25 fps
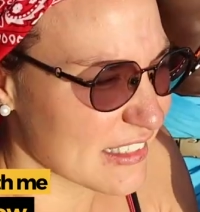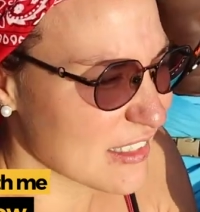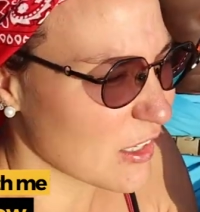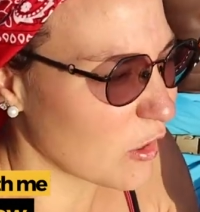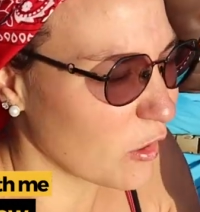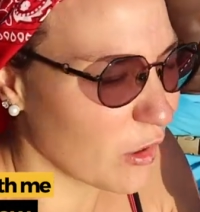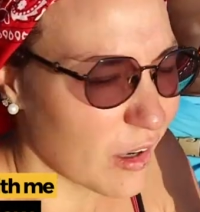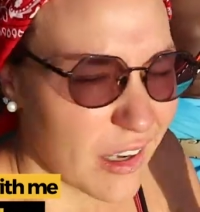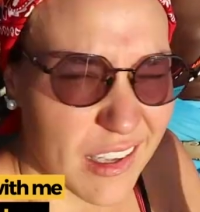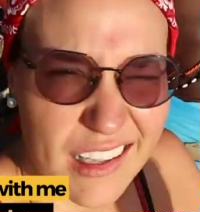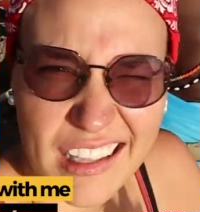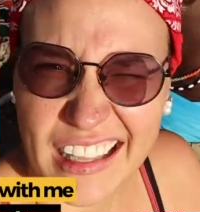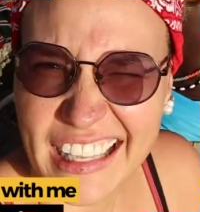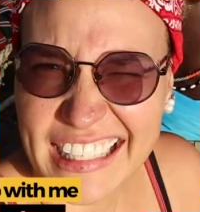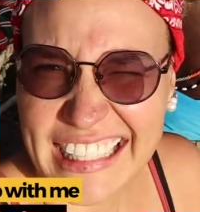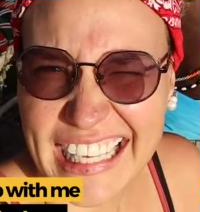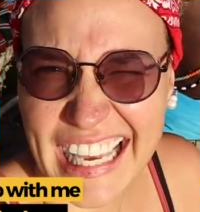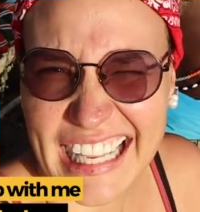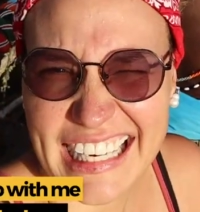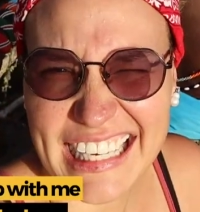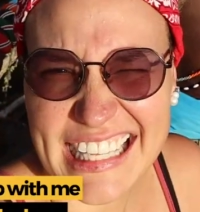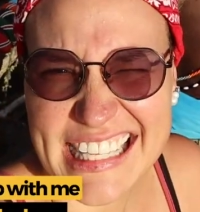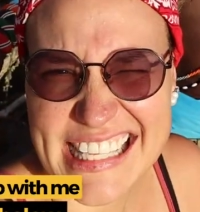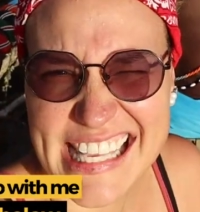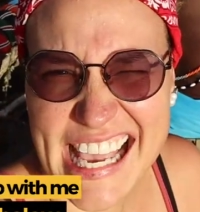So
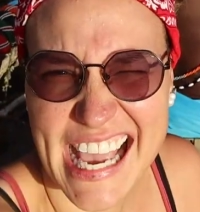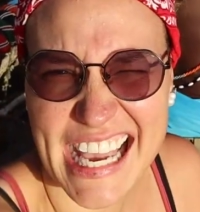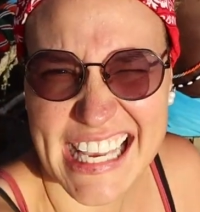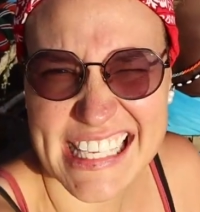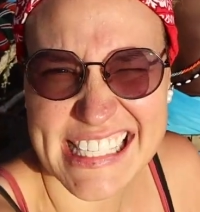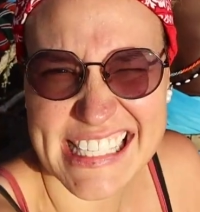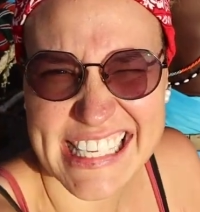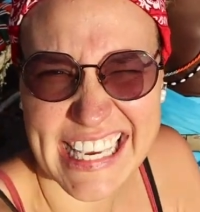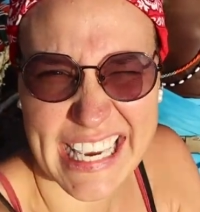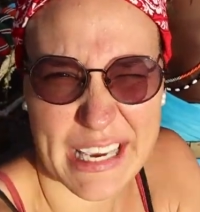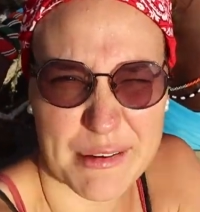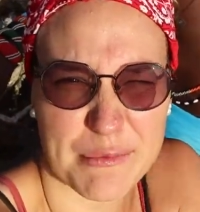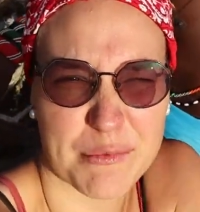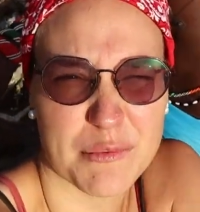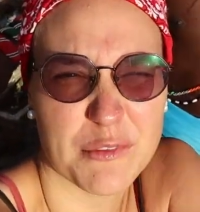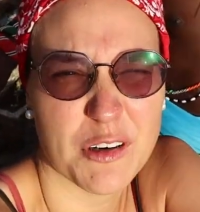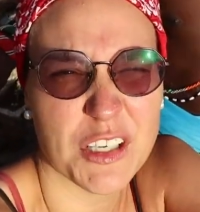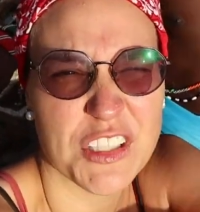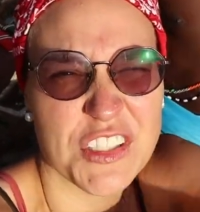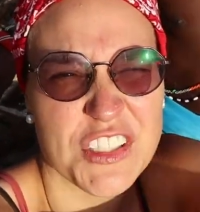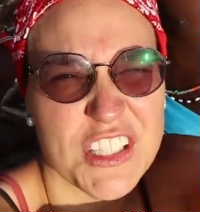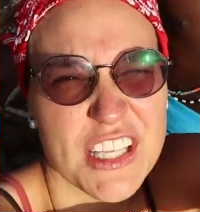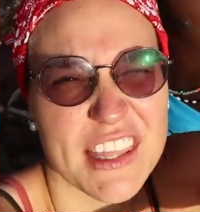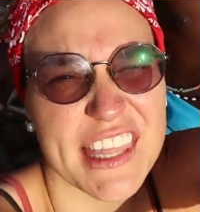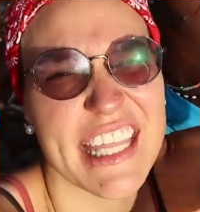yeah, let's ask him,
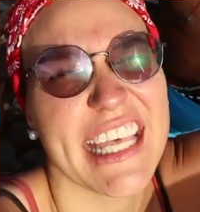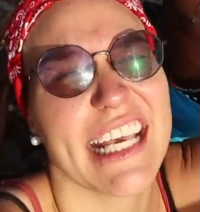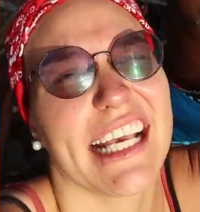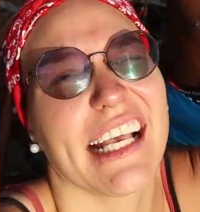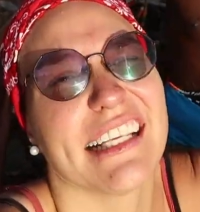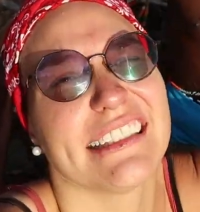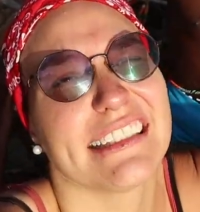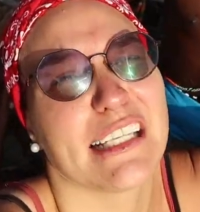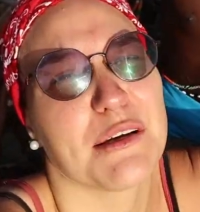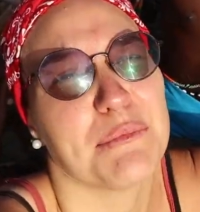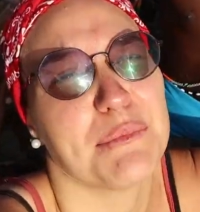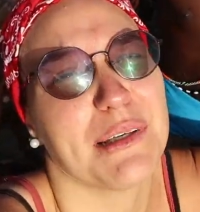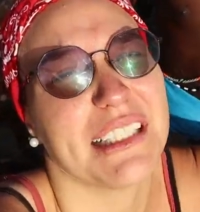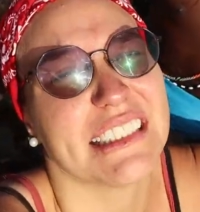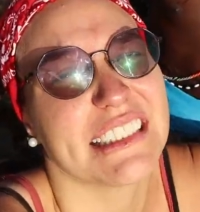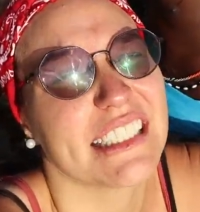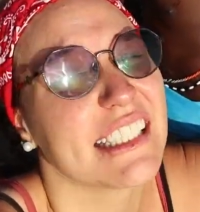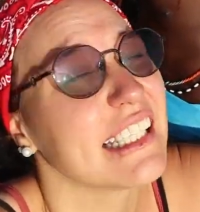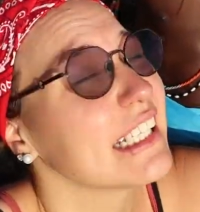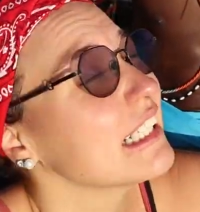what do you think is the best